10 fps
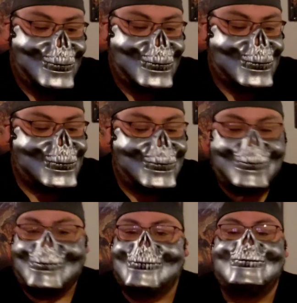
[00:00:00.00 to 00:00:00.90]
It's like
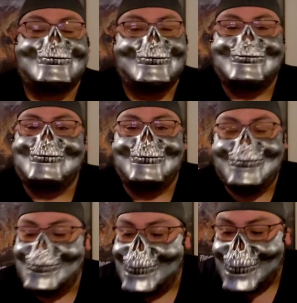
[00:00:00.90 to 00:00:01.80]
Christmas every
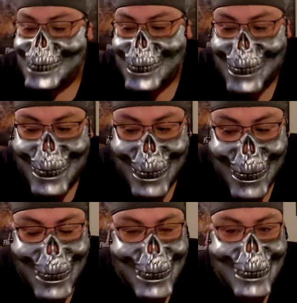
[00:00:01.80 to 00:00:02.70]
month. You get
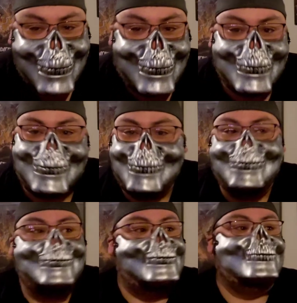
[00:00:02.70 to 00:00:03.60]
4 movies,
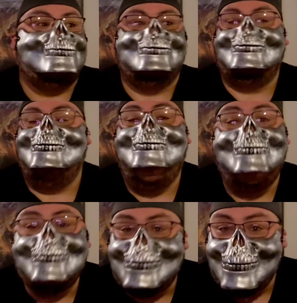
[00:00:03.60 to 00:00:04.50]

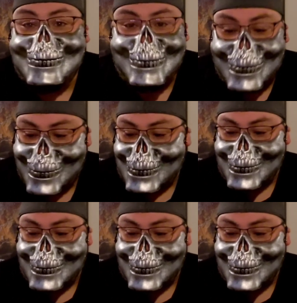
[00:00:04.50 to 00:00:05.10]
surprise movies.